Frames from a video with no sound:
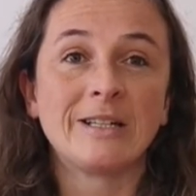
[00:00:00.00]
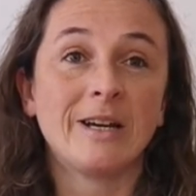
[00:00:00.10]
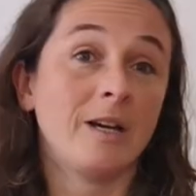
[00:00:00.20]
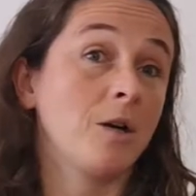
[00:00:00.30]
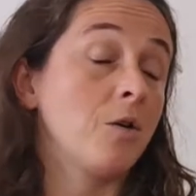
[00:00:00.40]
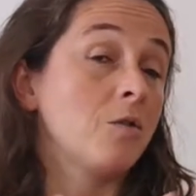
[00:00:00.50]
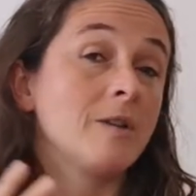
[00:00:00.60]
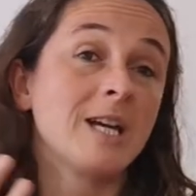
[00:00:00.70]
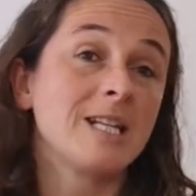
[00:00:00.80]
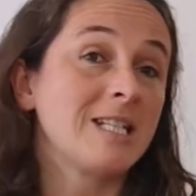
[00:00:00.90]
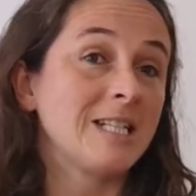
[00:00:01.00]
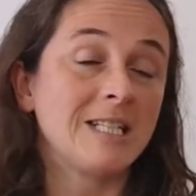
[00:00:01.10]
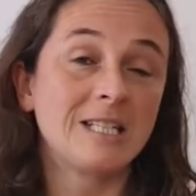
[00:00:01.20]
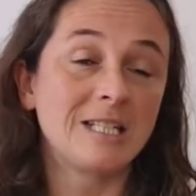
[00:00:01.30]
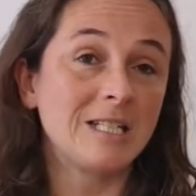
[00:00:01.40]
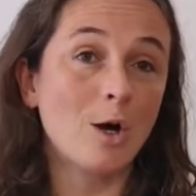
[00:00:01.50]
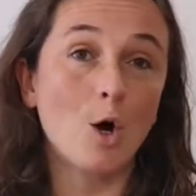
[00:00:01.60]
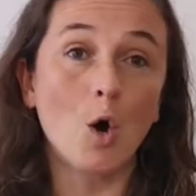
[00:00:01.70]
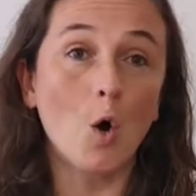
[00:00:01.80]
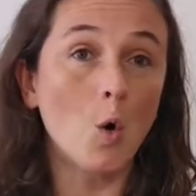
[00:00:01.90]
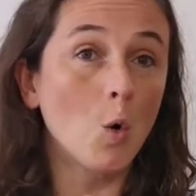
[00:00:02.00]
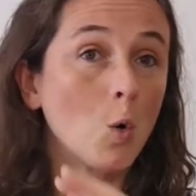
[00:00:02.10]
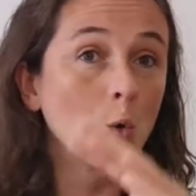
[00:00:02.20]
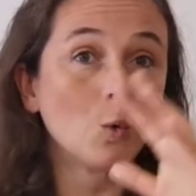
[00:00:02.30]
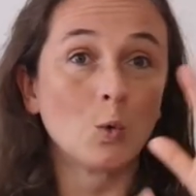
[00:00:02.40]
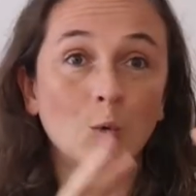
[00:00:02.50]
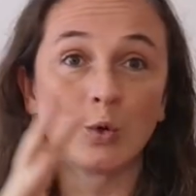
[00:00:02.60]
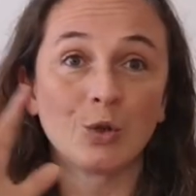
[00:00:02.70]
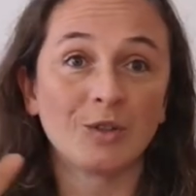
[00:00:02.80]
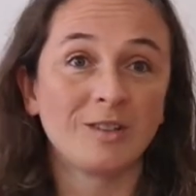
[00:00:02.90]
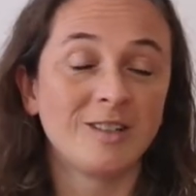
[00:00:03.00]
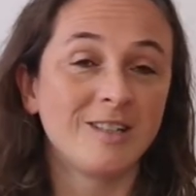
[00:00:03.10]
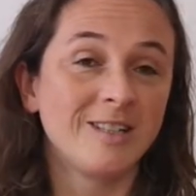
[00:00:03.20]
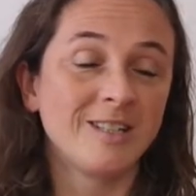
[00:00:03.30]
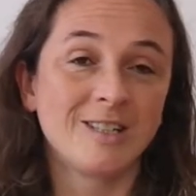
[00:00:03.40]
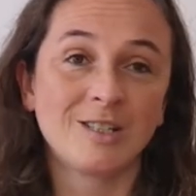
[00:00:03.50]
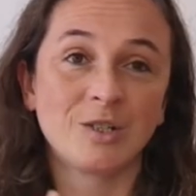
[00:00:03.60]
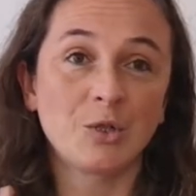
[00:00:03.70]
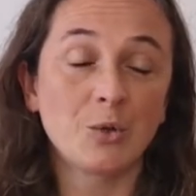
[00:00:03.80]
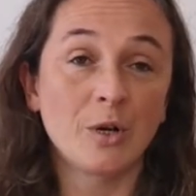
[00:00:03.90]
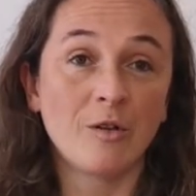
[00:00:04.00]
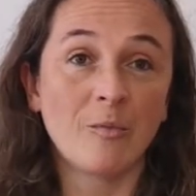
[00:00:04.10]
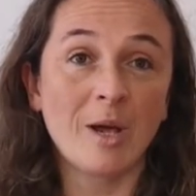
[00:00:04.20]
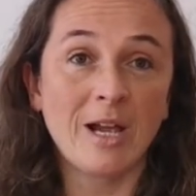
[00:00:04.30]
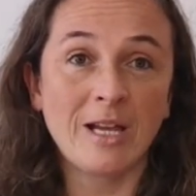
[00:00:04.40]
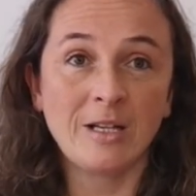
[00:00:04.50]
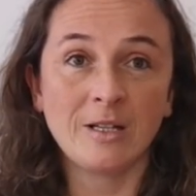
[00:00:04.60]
and created a whole story of pain.